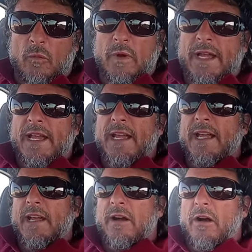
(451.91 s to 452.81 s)

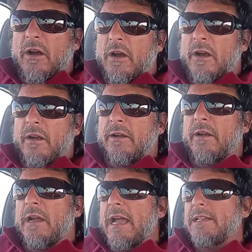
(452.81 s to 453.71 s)
we are,
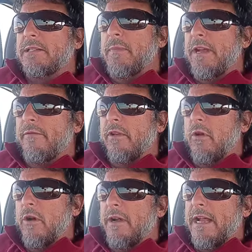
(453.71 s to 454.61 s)
as men of the
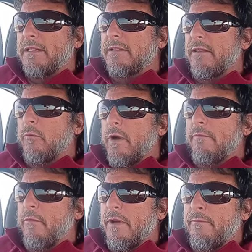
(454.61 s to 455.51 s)
Lord, as the
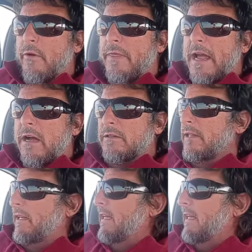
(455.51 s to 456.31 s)
144,000